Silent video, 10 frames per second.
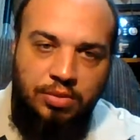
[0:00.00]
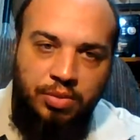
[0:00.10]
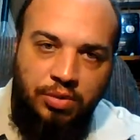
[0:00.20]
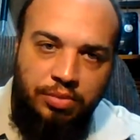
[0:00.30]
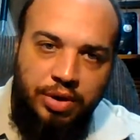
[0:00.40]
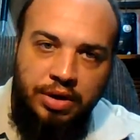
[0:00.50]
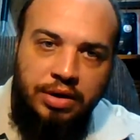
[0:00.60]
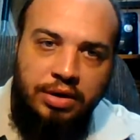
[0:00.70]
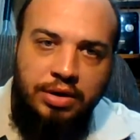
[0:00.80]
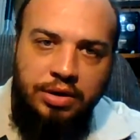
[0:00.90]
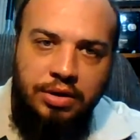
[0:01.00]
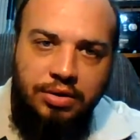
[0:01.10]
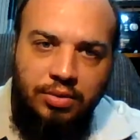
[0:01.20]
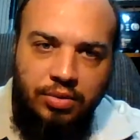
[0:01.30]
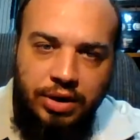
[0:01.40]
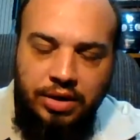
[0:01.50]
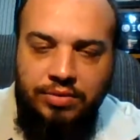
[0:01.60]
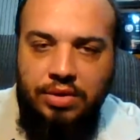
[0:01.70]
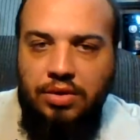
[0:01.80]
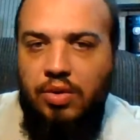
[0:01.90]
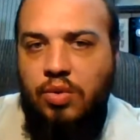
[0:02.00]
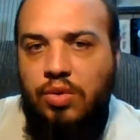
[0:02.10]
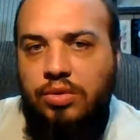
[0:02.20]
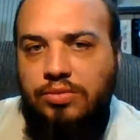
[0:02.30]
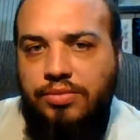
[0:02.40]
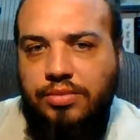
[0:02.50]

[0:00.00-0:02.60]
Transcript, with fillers: Prepare ye the way of the Lord.